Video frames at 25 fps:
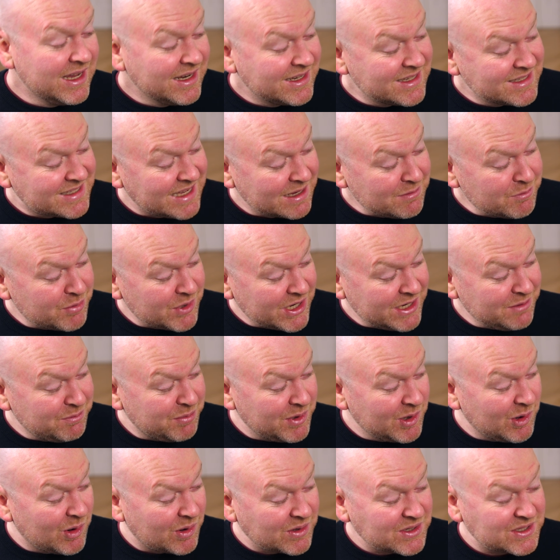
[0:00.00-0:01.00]
The Sunn brand
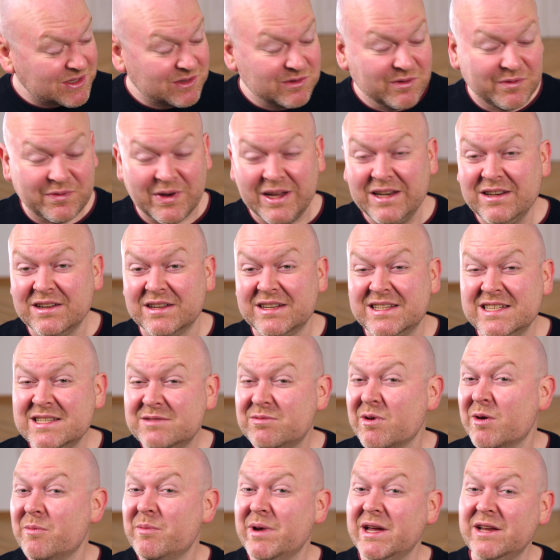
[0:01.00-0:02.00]
belongs to Fender.
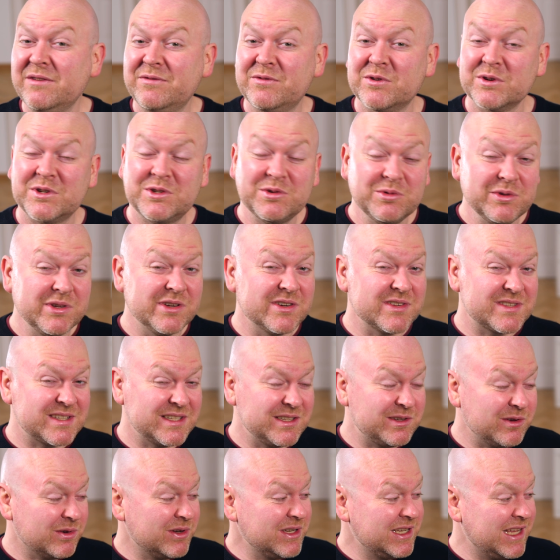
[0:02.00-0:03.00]
These were made for 2 years
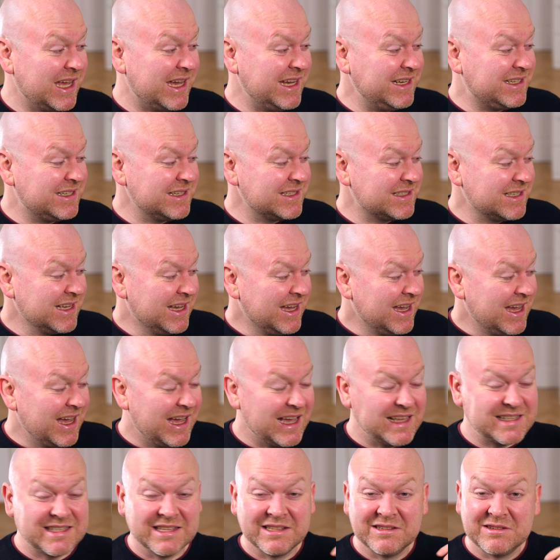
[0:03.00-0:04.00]
in the early 80s
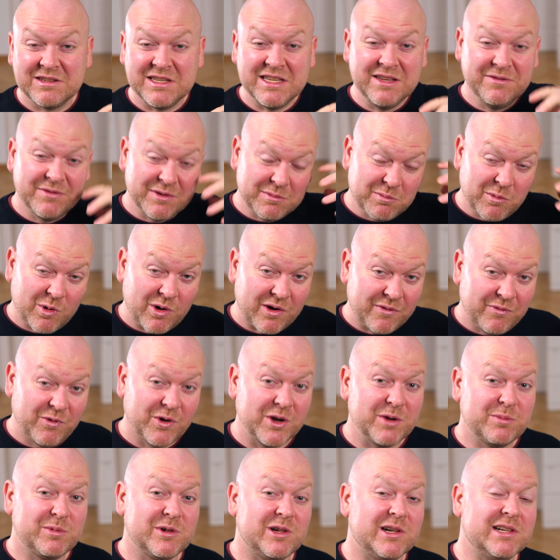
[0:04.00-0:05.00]
as an even more
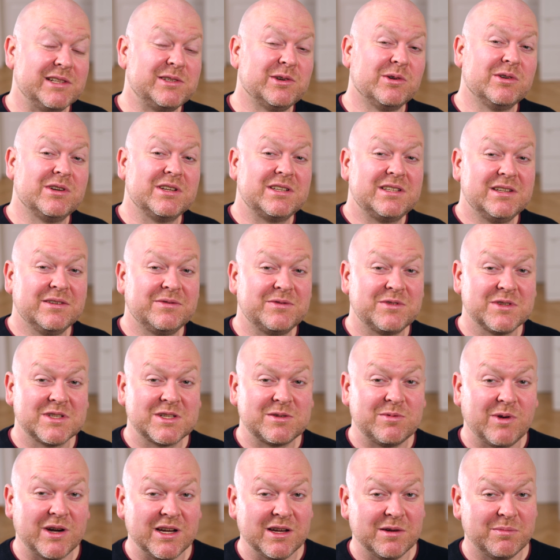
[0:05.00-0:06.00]
affordable alternative to
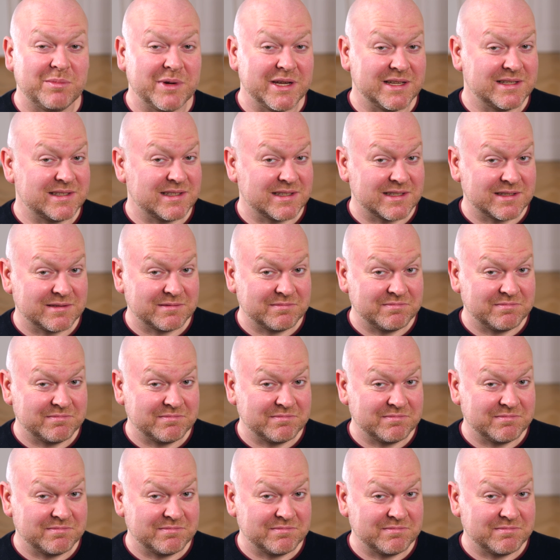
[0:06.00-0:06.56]
Squier basses.